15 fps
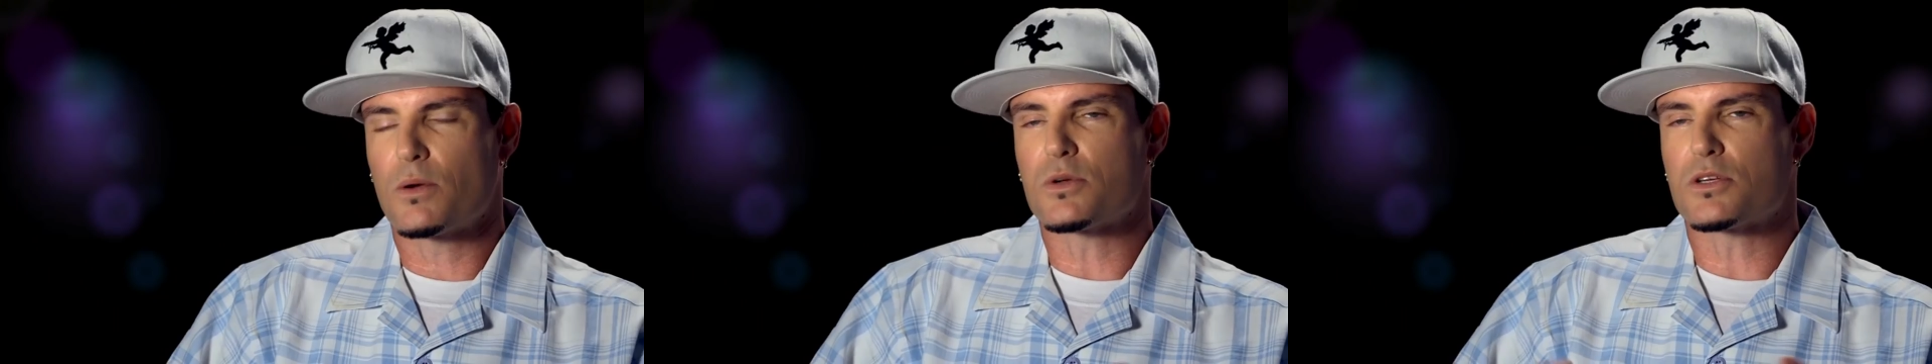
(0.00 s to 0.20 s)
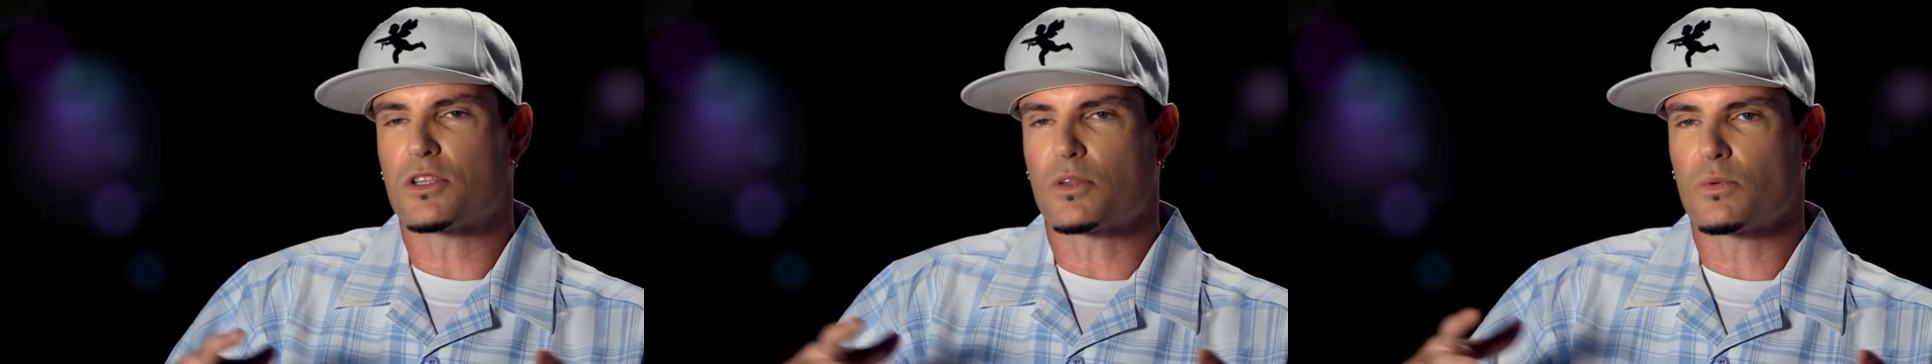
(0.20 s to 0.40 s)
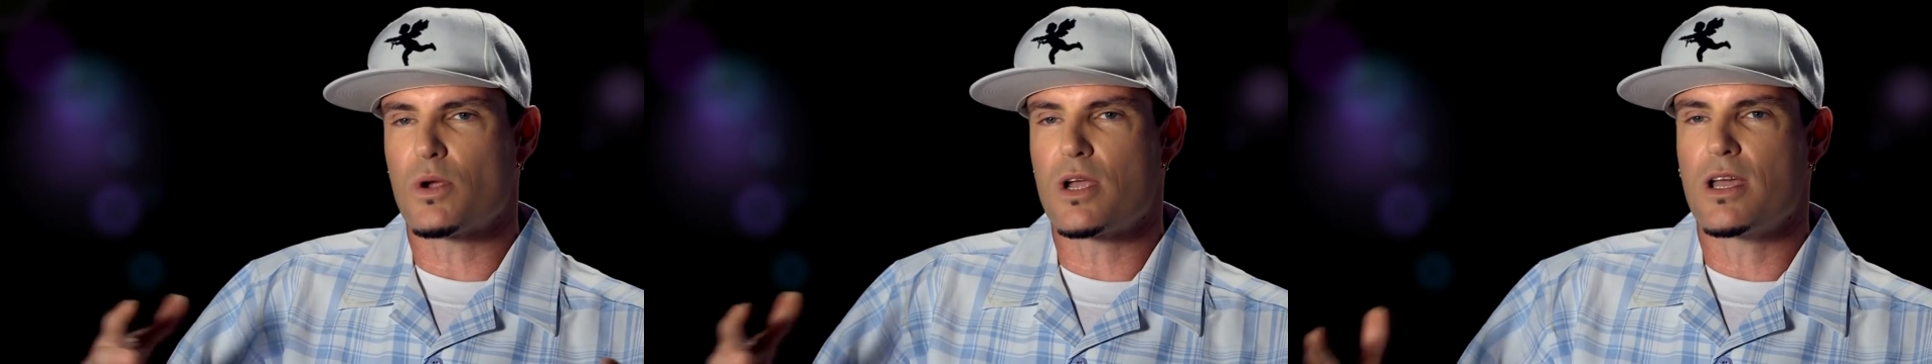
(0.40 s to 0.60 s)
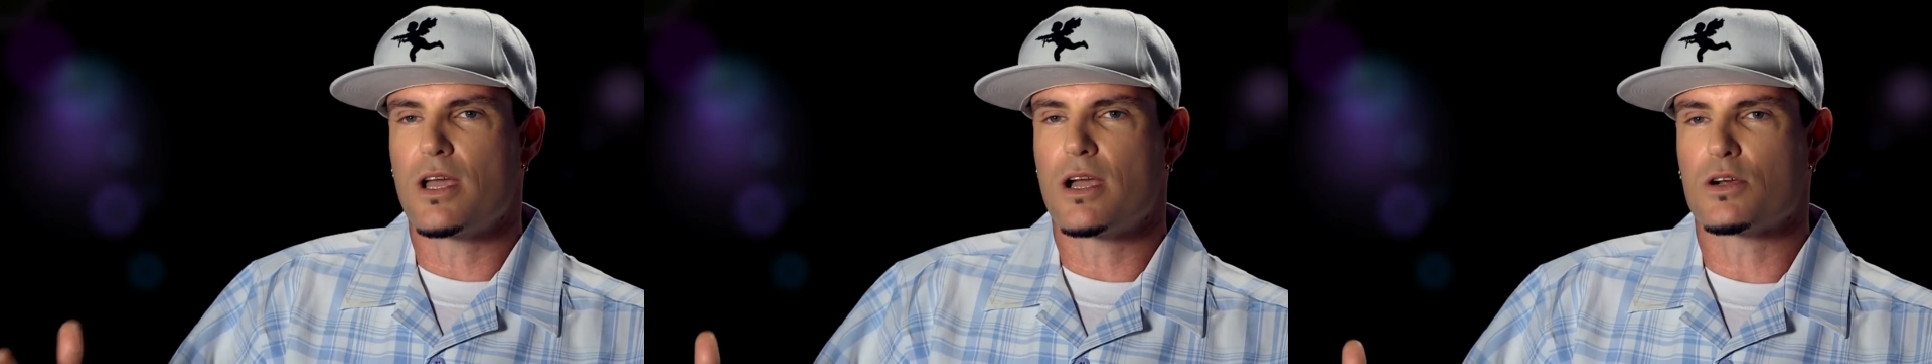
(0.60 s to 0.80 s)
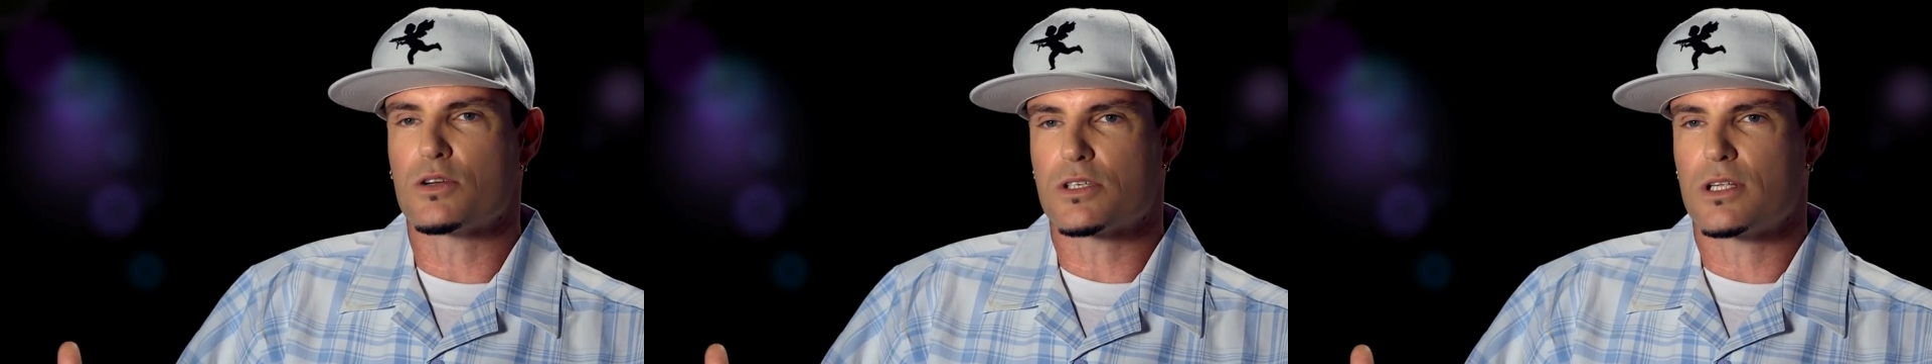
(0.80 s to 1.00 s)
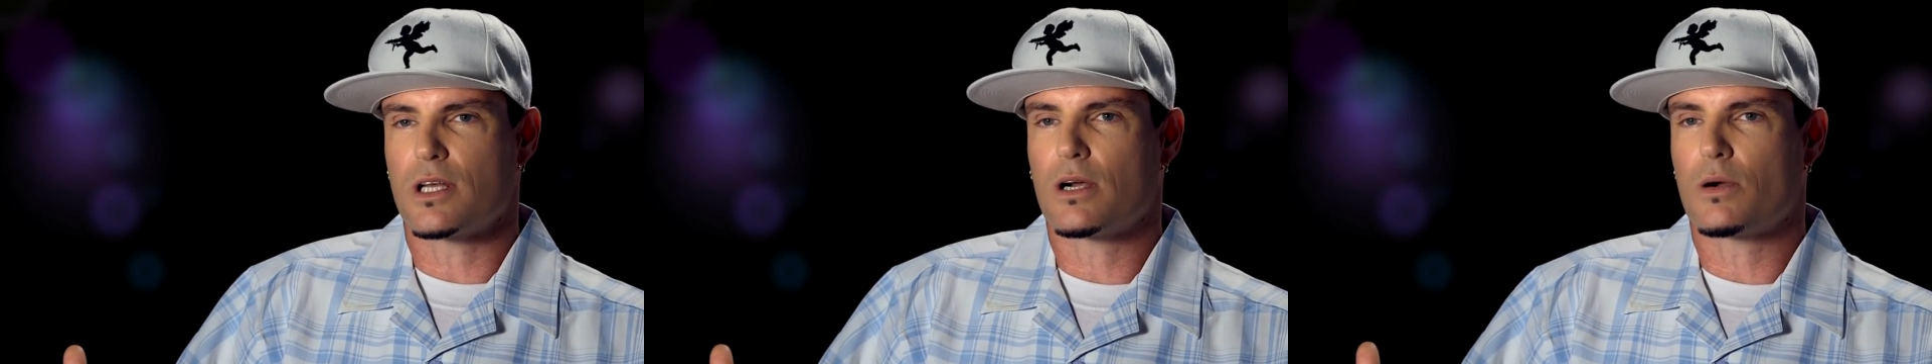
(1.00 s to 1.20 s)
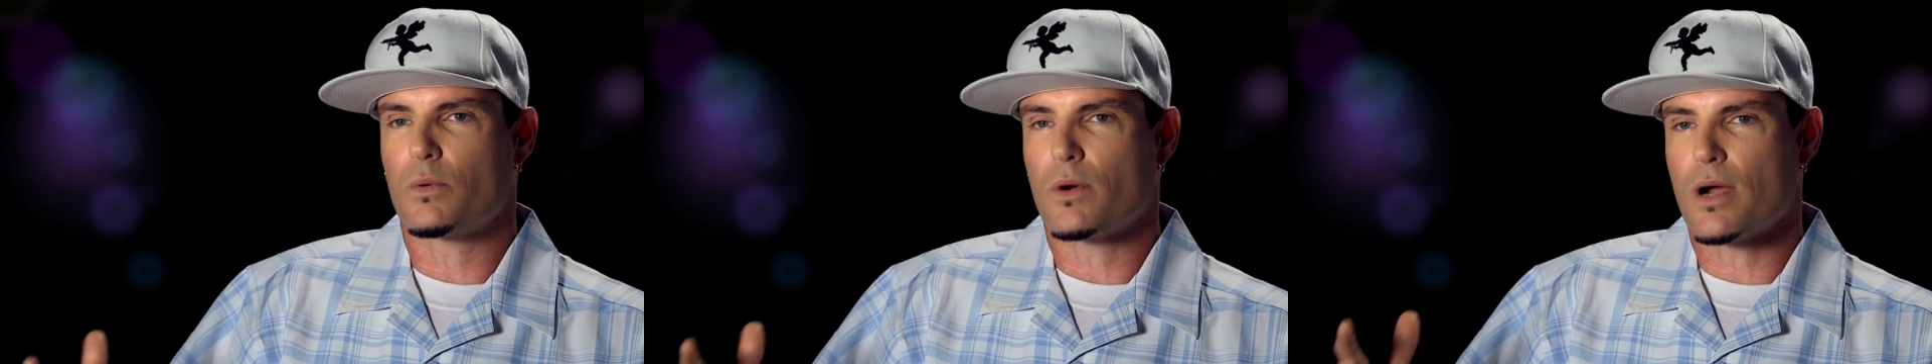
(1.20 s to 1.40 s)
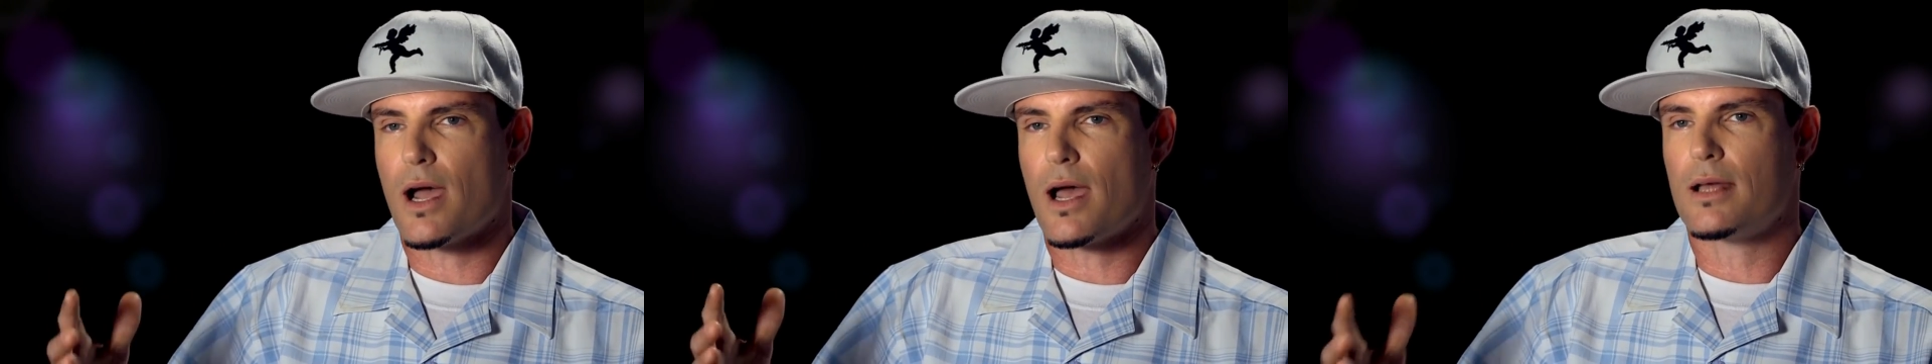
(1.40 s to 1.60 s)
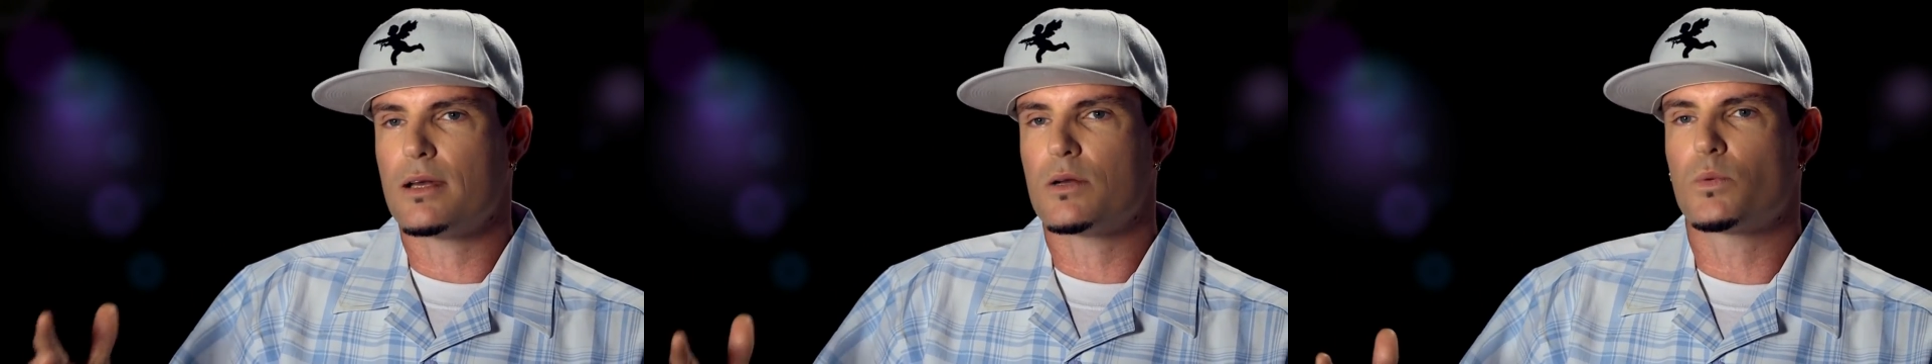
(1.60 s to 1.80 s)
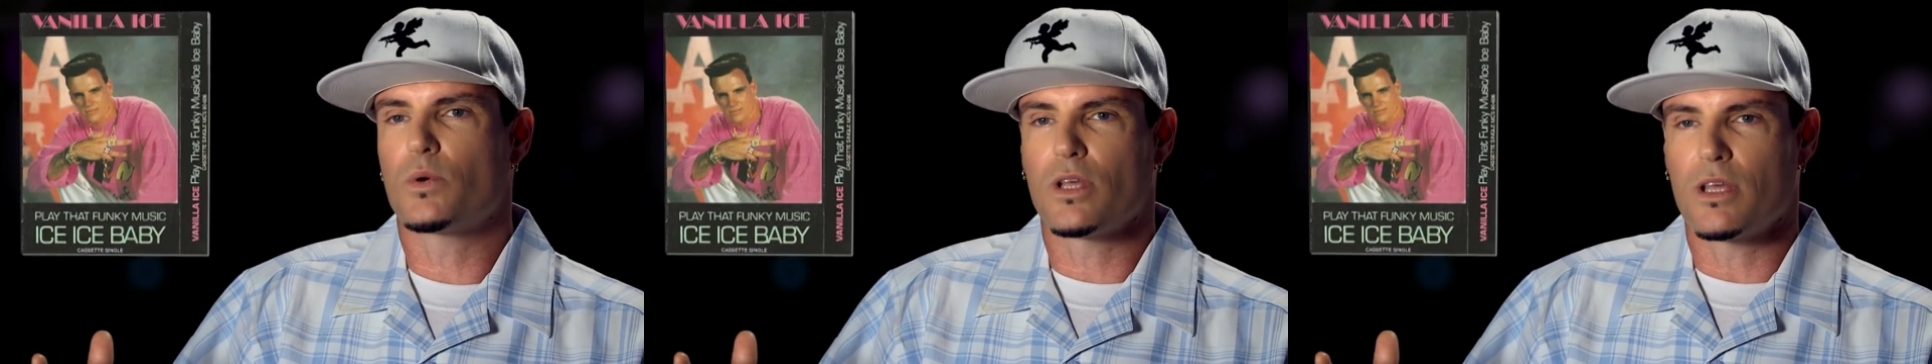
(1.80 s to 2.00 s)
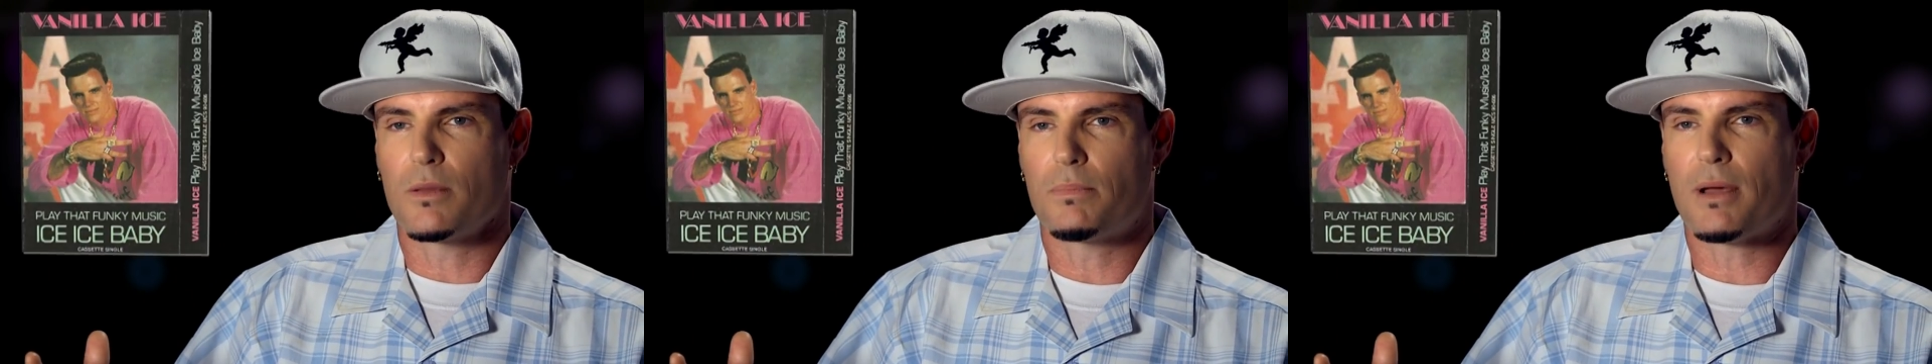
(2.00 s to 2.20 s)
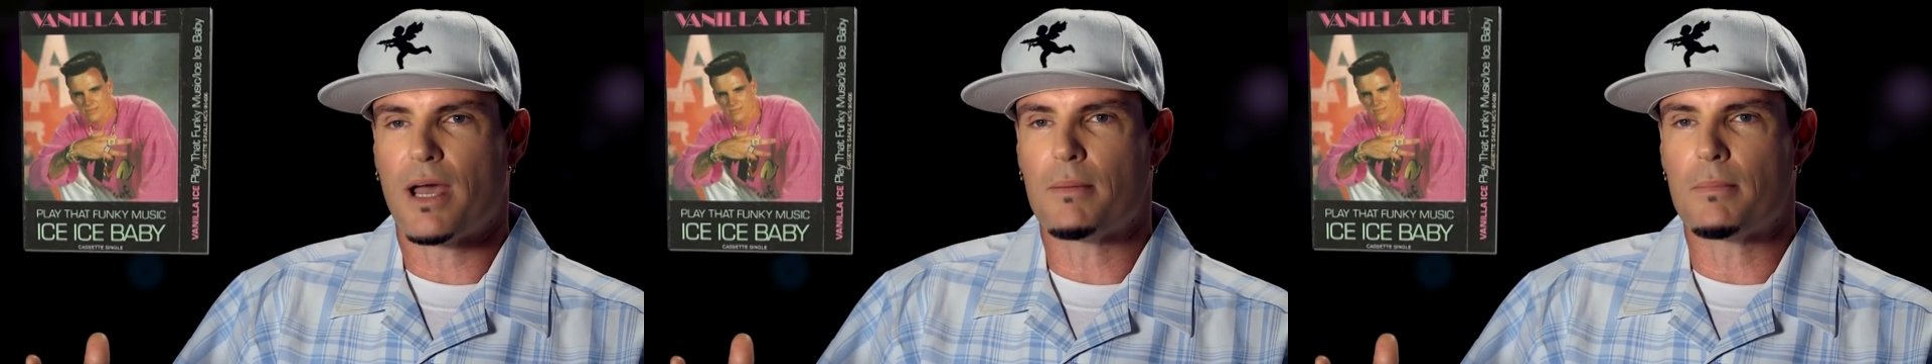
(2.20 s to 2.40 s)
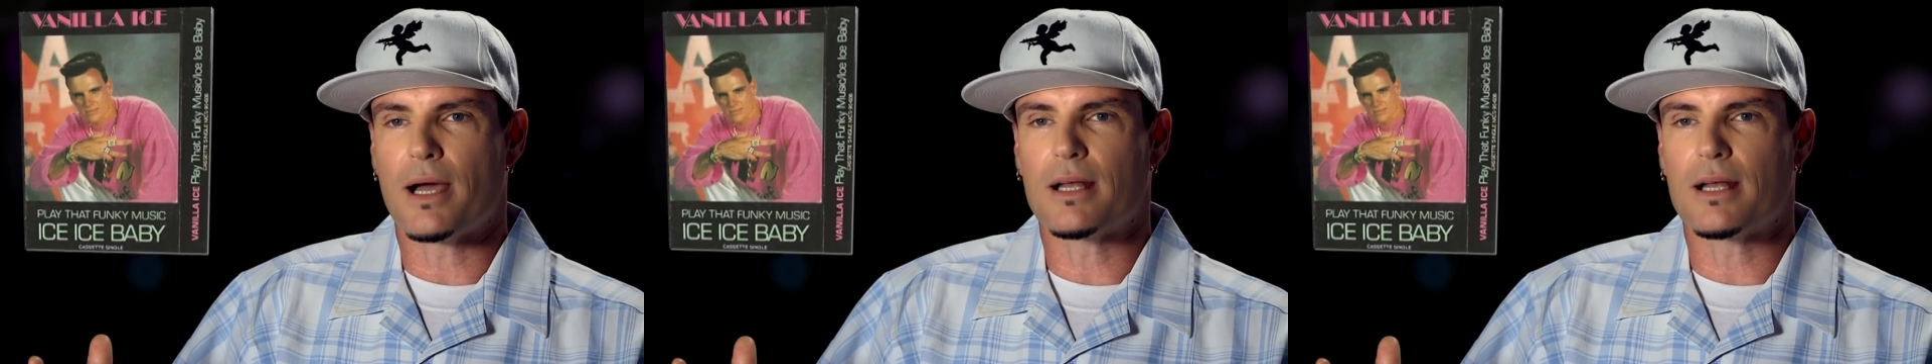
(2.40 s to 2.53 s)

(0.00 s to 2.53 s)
Vanilla Ice is famous for Ice Ice